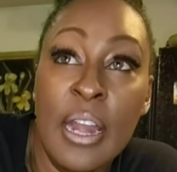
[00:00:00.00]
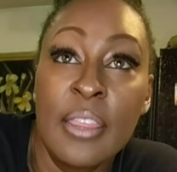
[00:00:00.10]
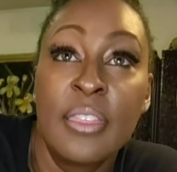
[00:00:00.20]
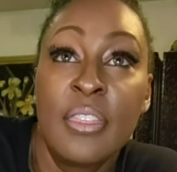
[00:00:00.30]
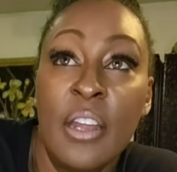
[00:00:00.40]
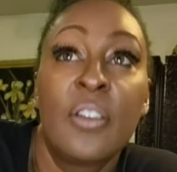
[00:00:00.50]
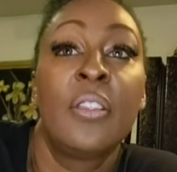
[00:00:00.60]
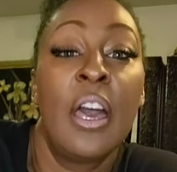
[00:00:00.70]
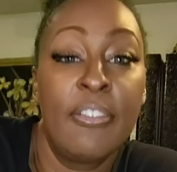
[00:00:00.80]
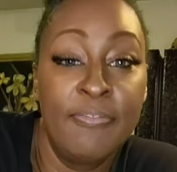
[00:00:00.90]
there are a lot
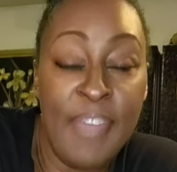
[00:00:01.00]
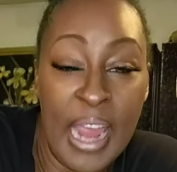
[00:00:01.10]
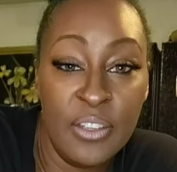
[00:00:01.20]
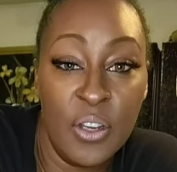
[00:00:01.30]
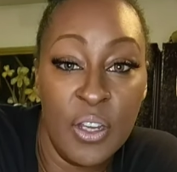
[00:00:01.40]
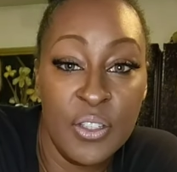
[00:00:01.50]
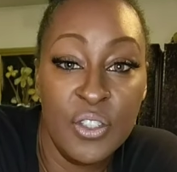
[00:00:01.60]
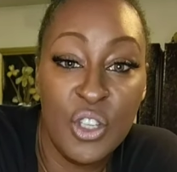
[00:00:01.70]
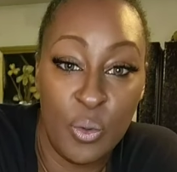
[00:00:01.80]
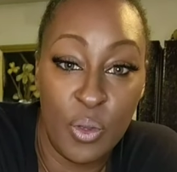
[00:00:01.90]
of factors to
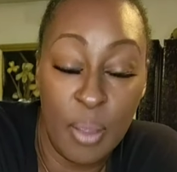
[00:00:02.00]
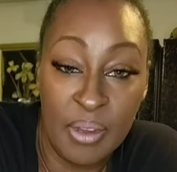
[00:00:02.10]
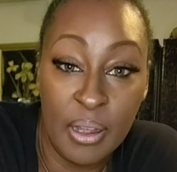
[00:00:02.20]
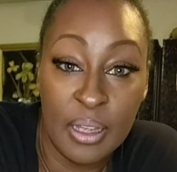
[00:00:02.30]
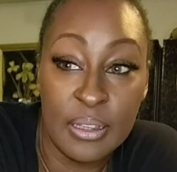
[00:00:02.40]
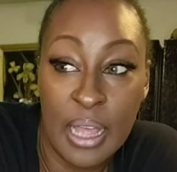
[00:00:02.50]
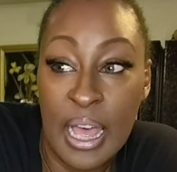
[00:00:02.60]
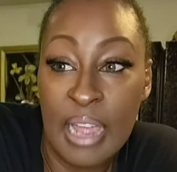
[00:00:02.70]
coming on live,